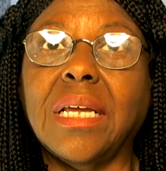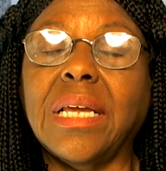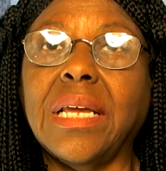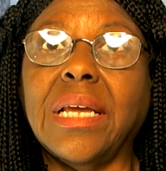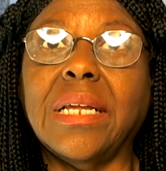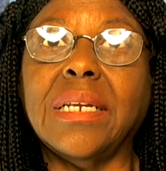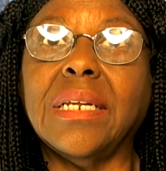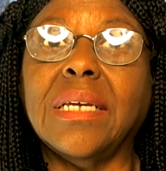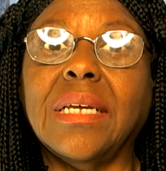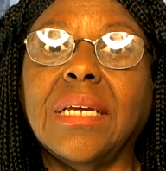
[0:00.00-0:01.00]
and
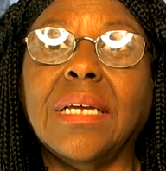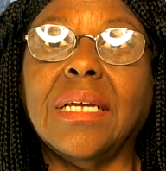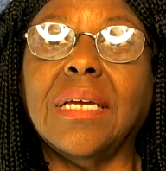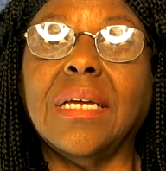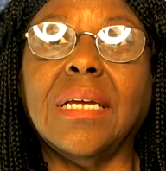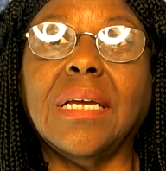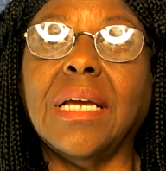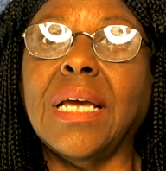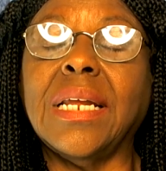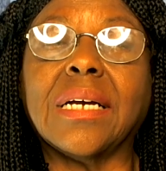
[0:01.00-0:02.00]

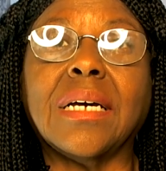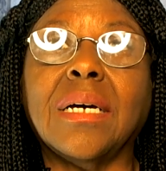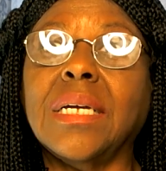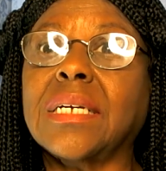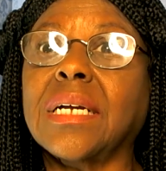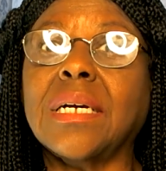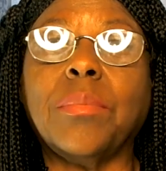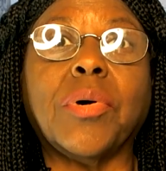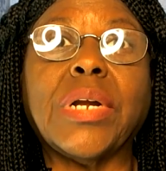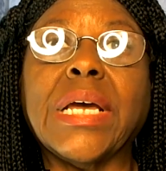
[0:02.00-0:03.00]
it can
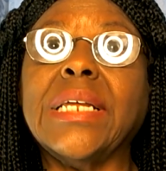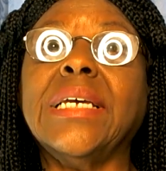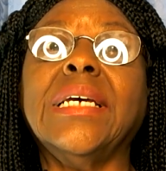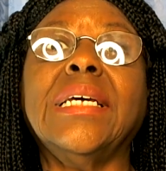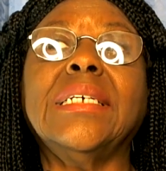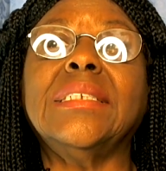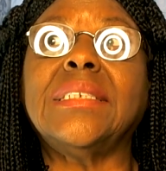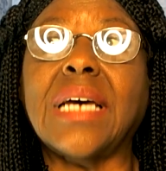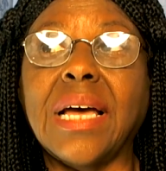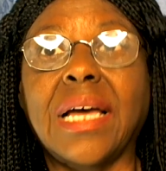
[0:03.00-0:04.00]
come on at any
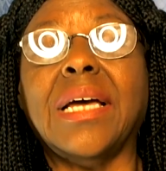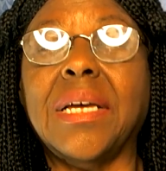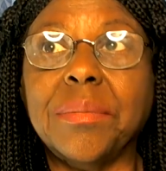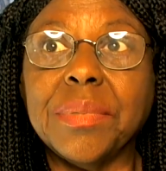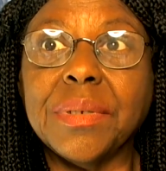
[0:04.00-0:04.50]
time.